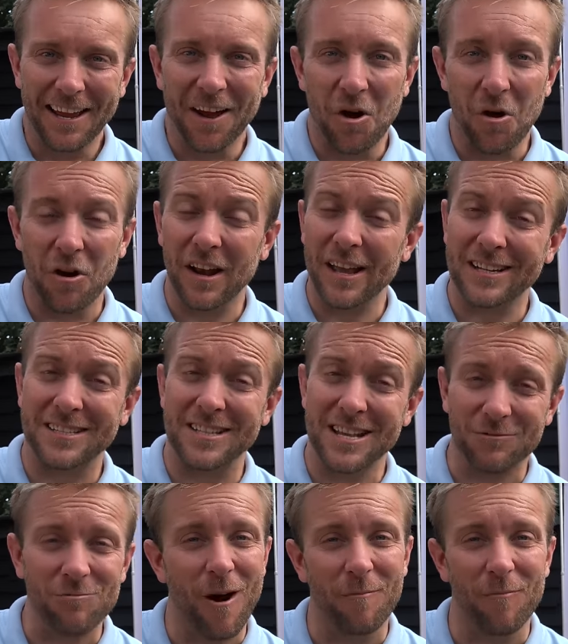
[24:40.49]
Or at least
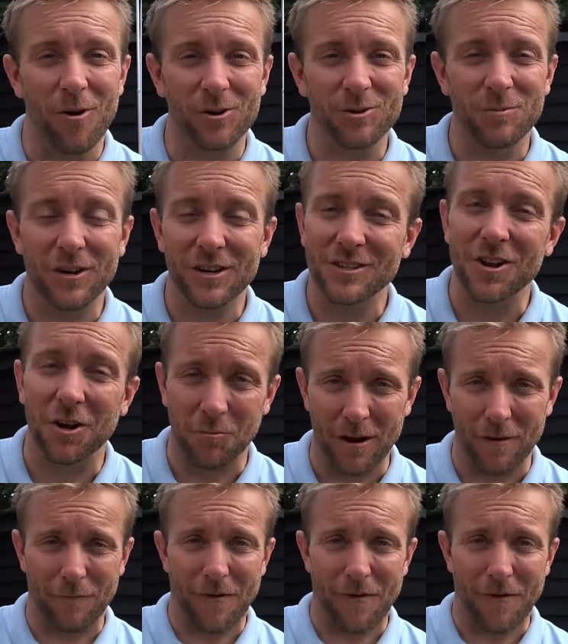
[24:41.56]
this one was, because look what he